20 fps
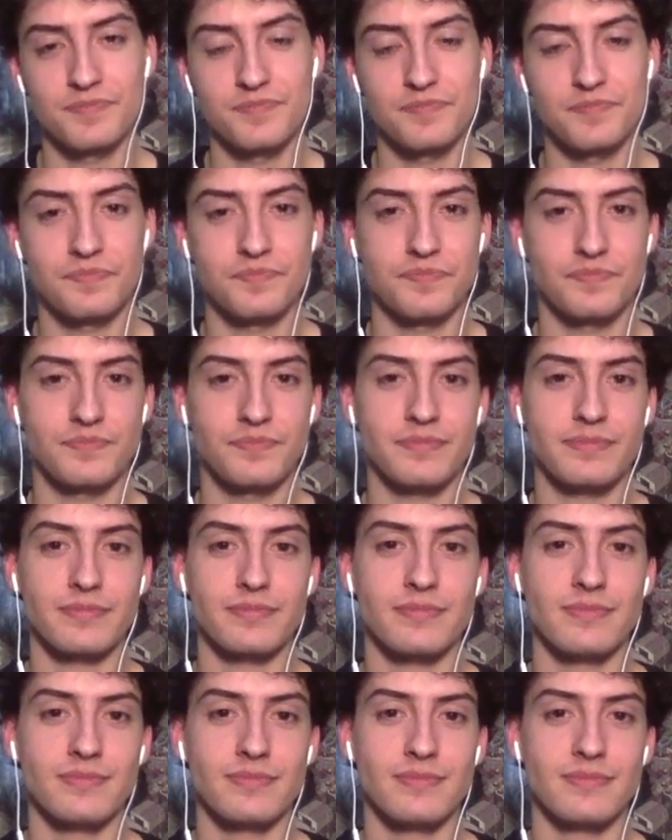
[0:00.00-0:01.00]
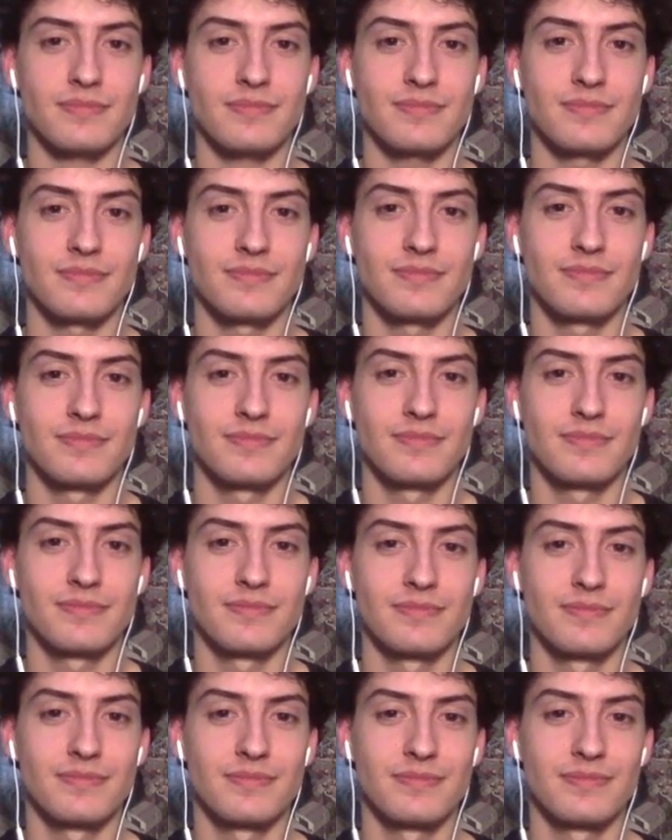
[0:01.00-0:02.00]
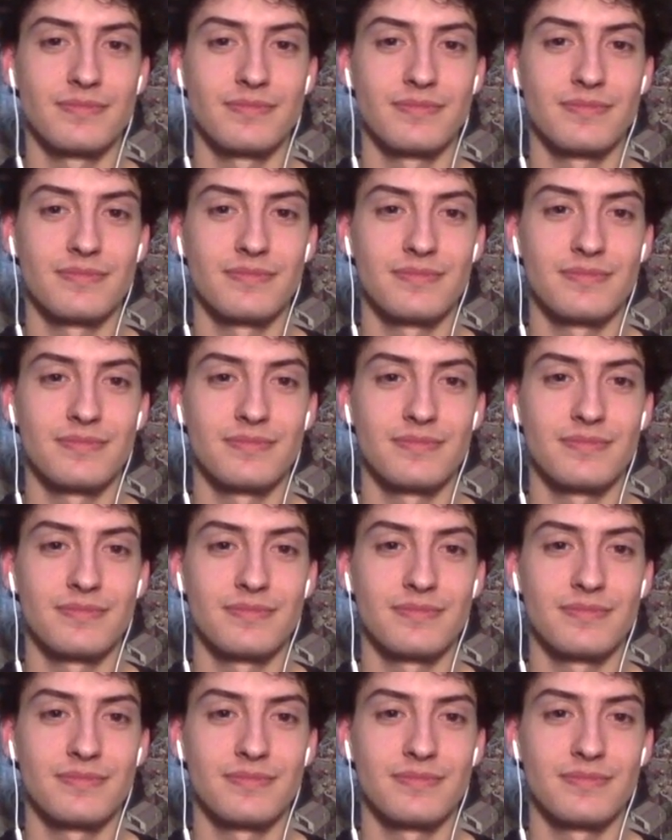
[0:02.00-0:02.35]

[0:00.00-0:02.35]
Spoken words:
[no speech]